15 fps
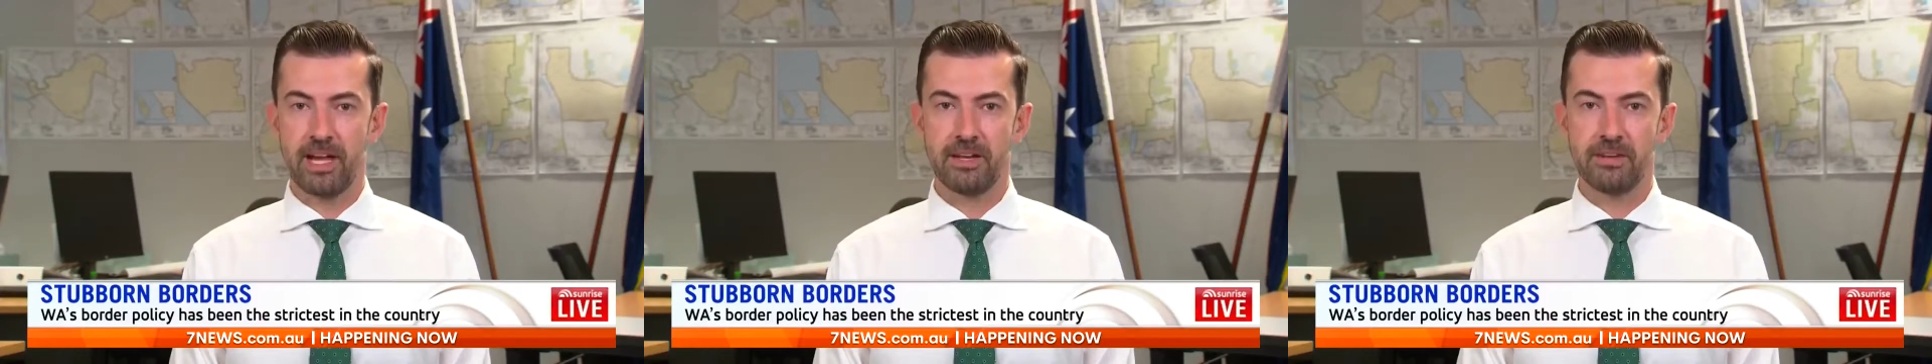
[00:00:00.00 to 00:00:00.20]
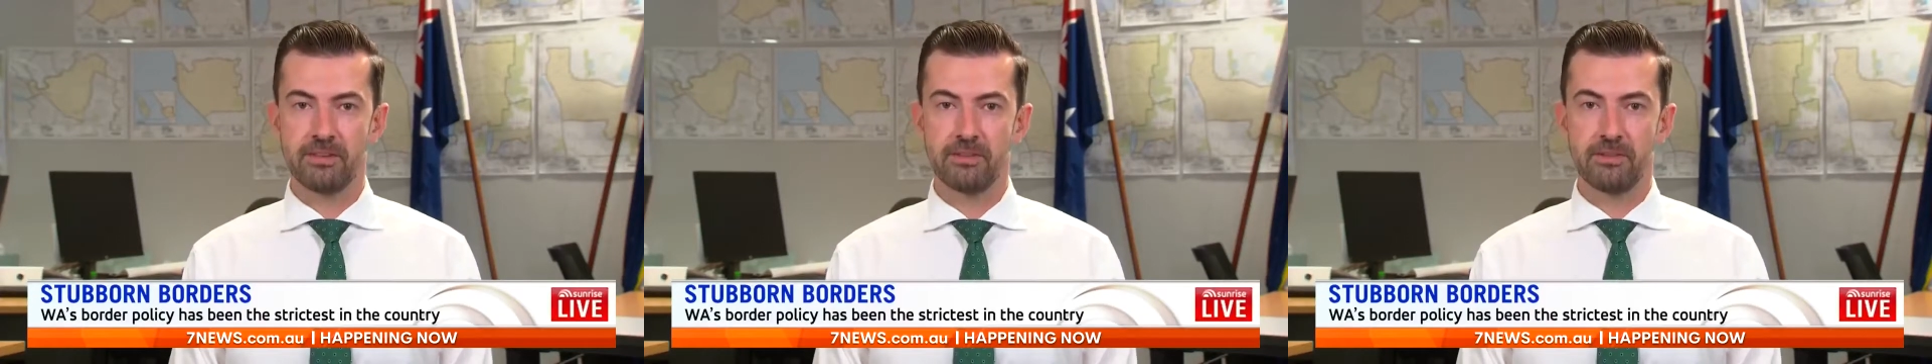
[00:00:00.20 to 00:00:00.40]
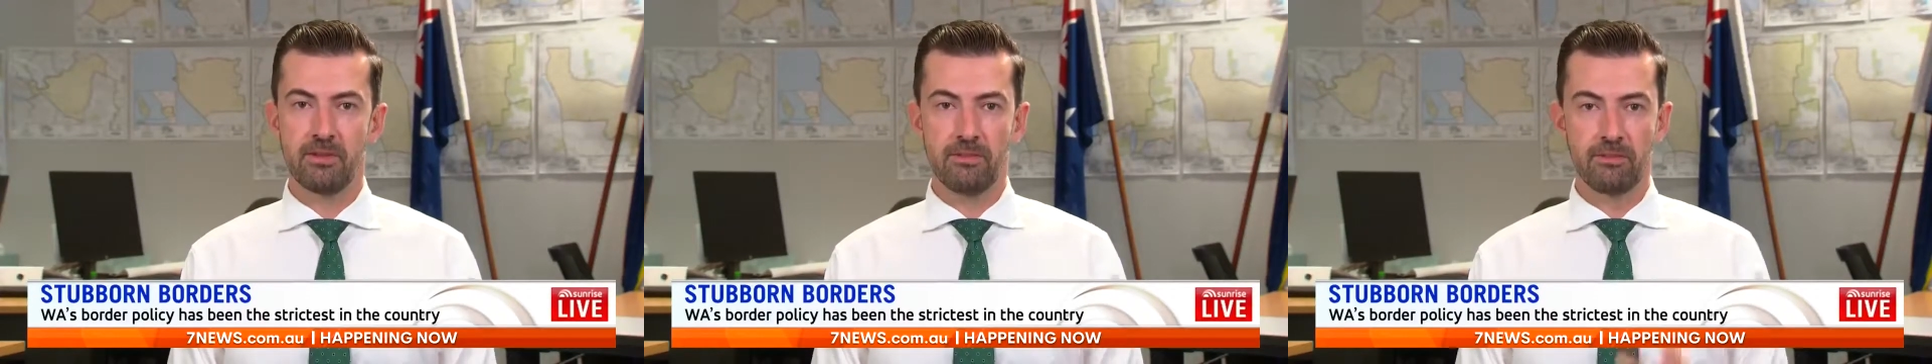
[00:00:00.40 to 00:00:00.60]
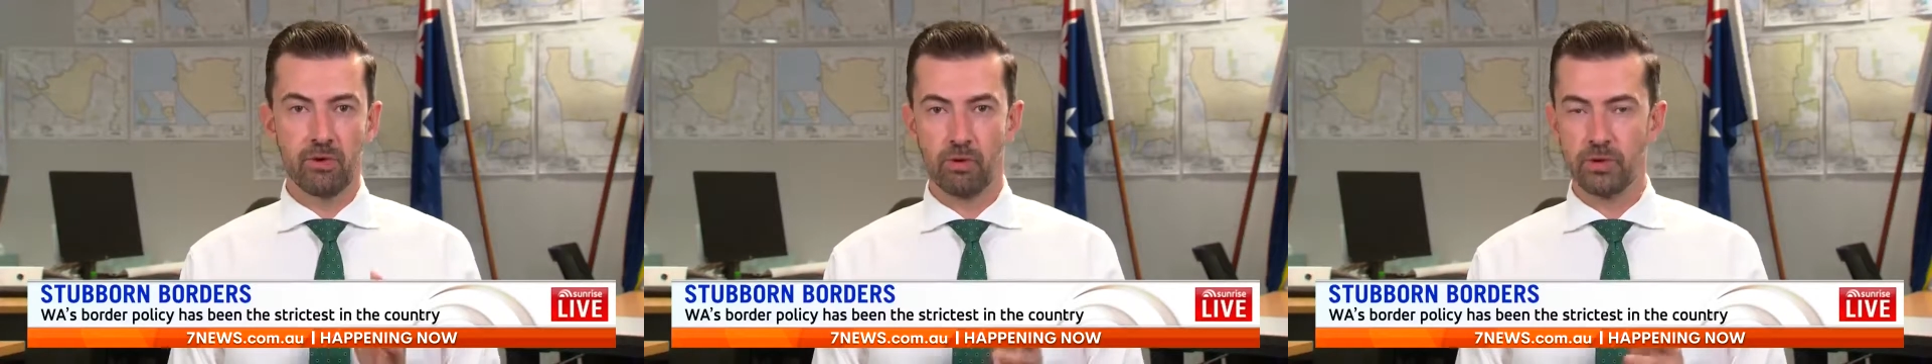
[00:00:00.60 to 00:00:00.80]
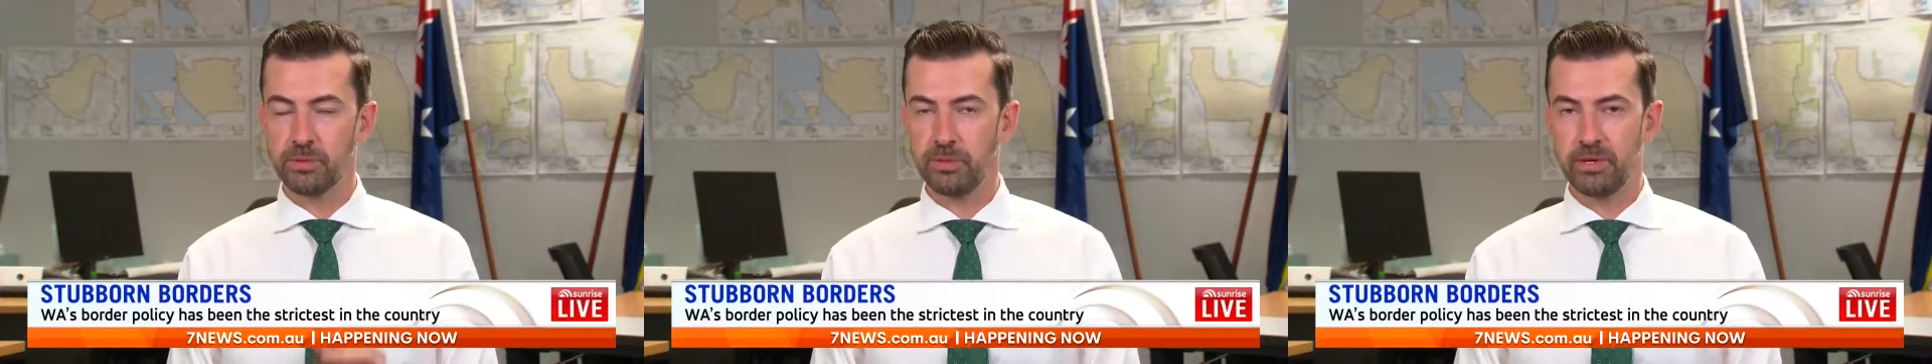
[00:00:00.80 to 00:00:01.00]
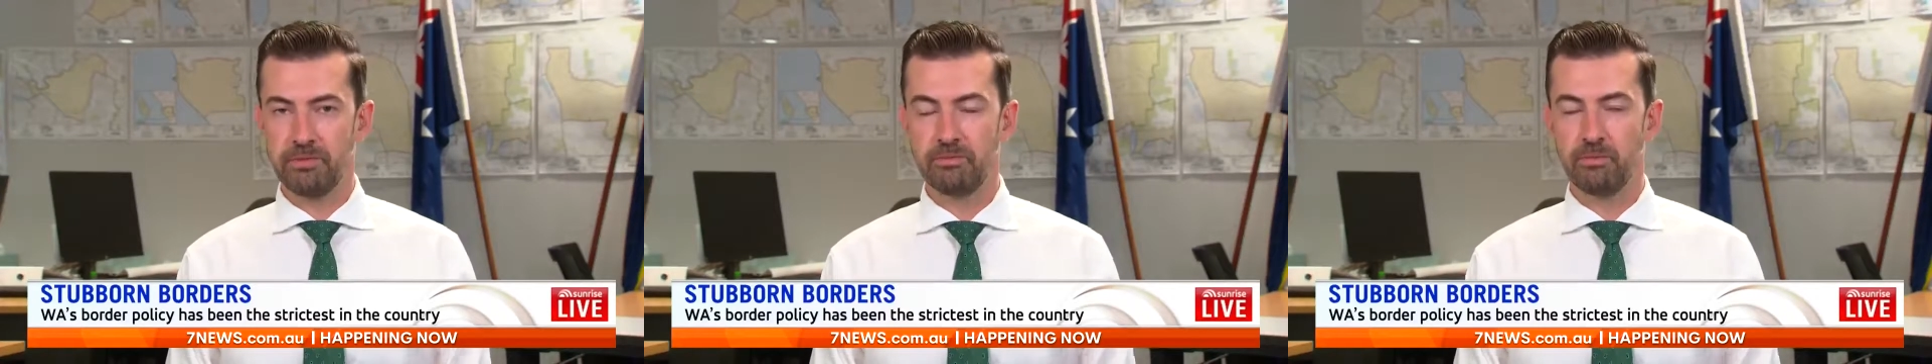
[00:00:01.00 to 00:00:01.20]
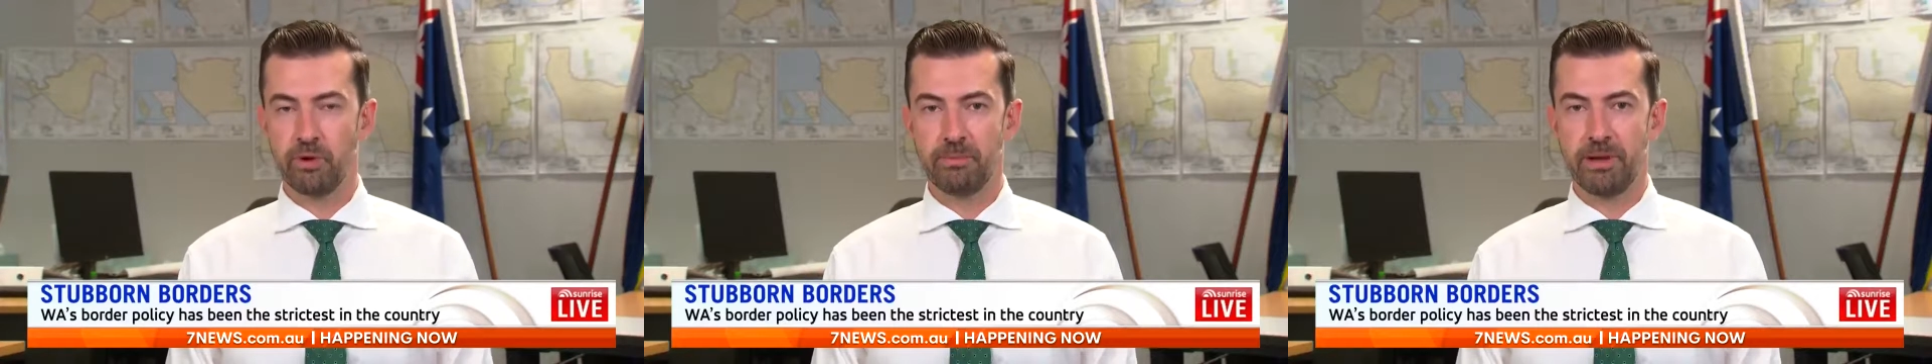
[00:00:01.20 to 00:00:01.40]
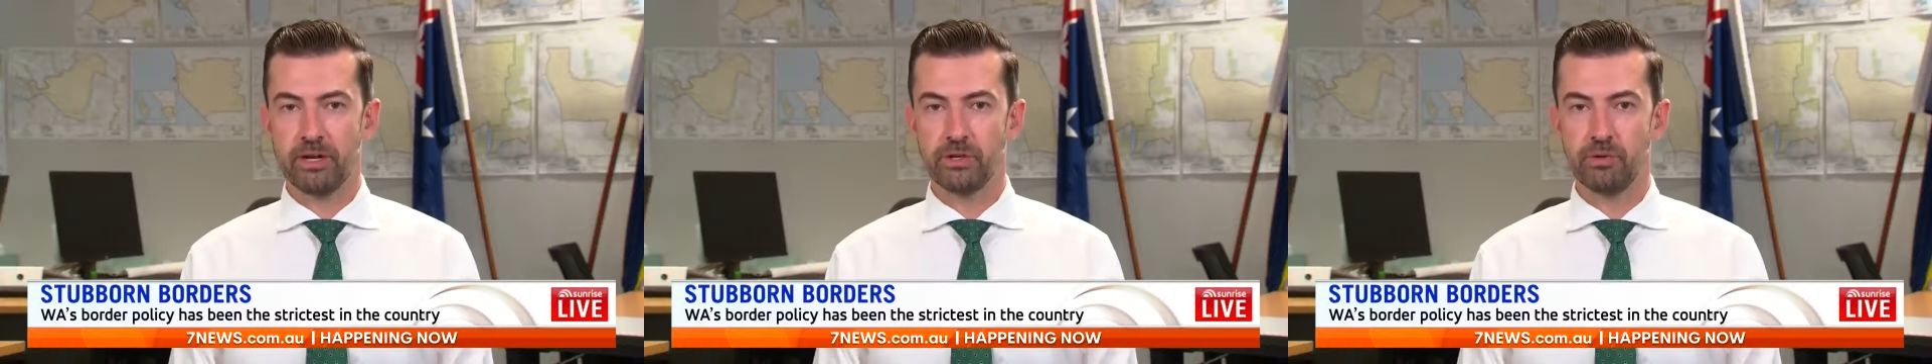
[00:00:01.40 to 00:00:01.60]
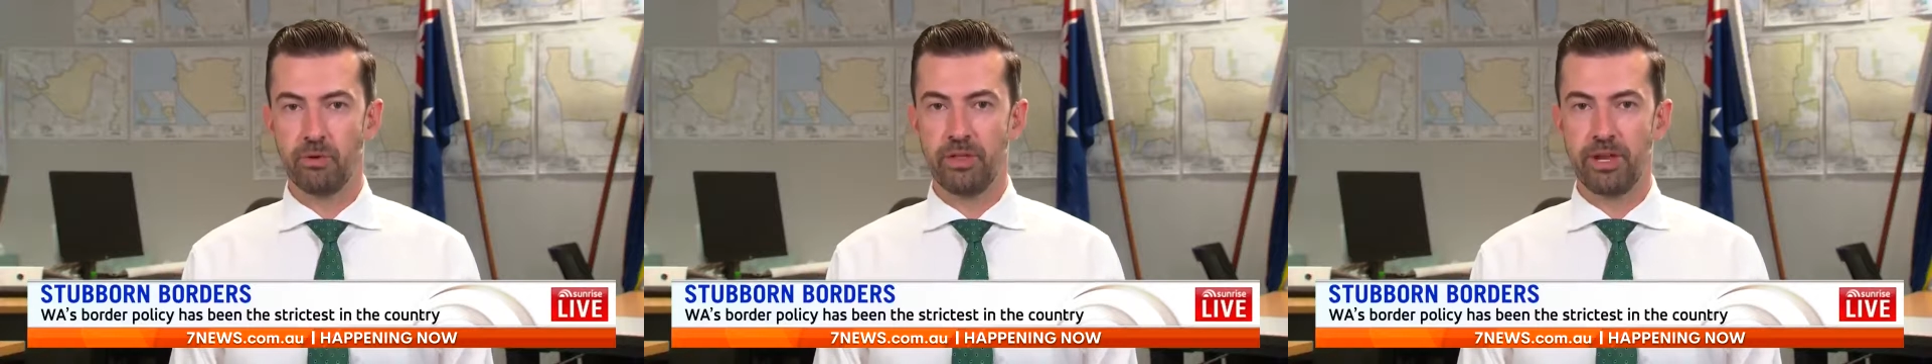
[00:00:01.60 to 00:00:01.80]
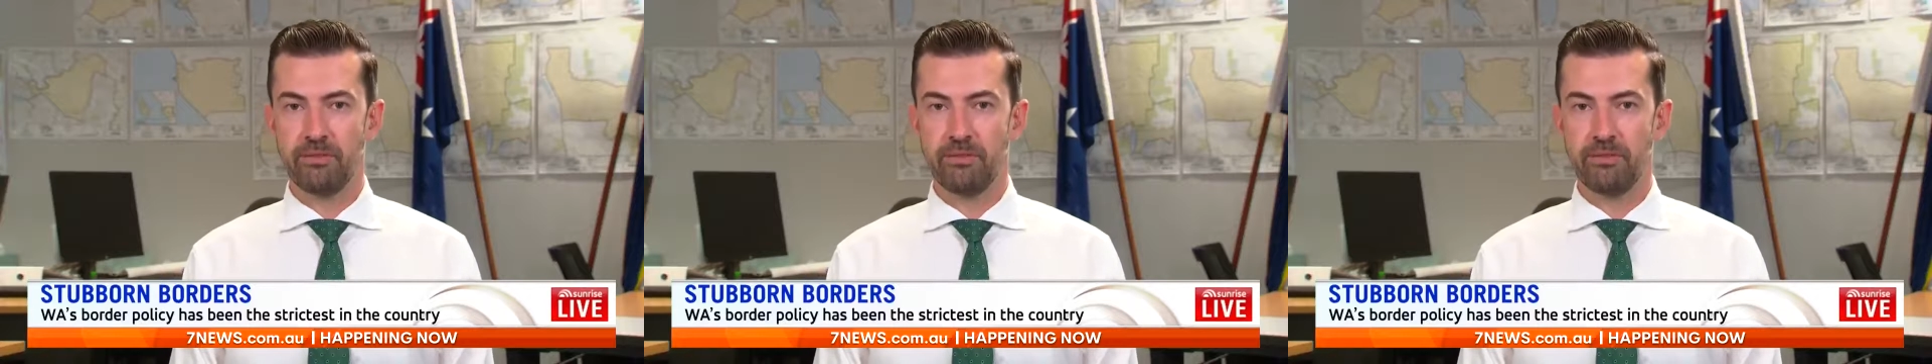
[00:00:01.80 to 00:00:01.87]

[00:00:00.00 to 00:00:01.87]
and of course we want to make sure